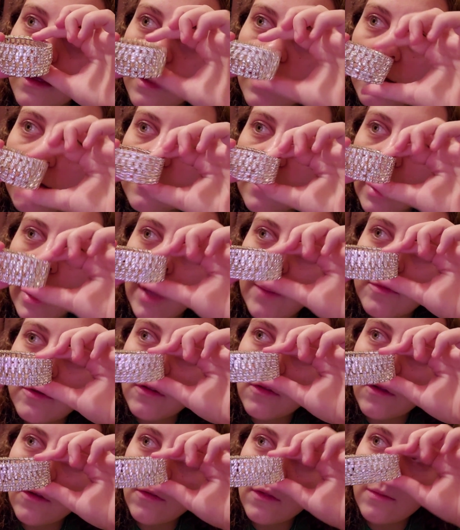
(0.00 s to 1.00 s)
It's
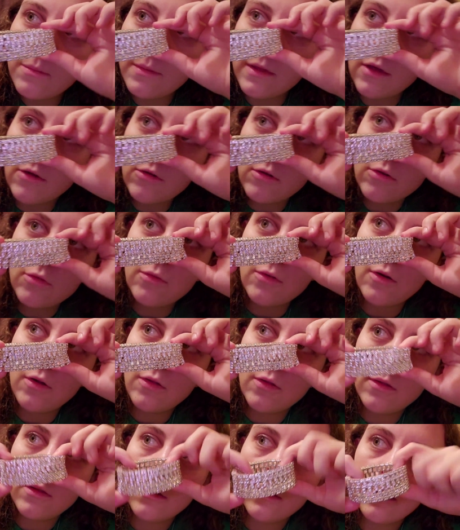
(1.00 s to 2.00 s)
absolutely
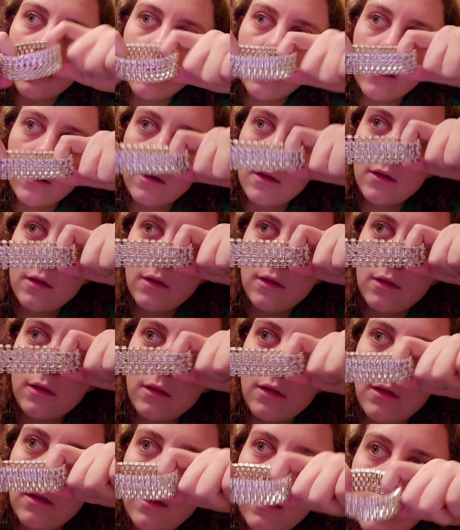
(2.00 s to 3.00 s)
beautiful.
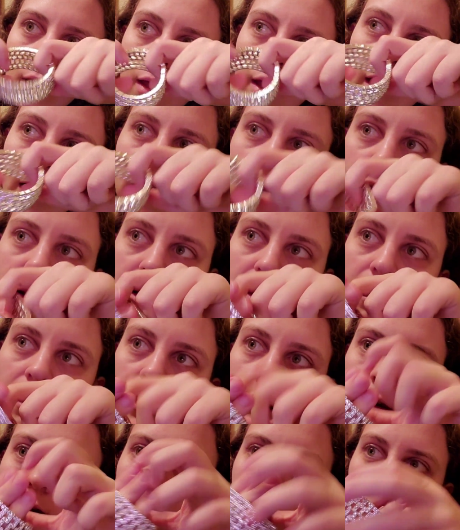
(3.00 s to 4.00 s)
And
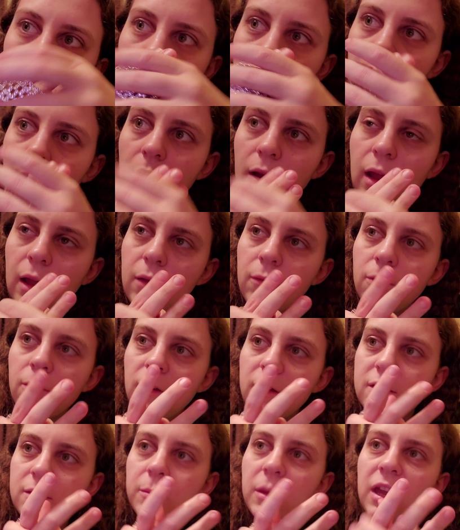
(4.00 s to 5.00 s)
it
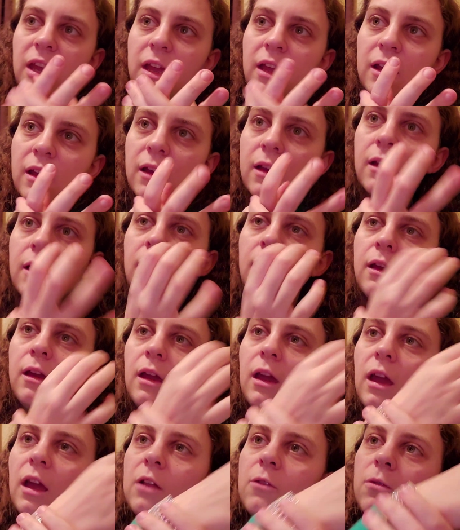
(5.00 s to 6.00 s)
fits me.
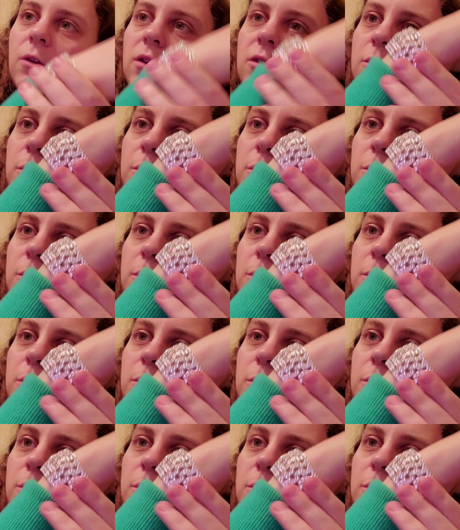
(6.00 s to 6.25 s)
It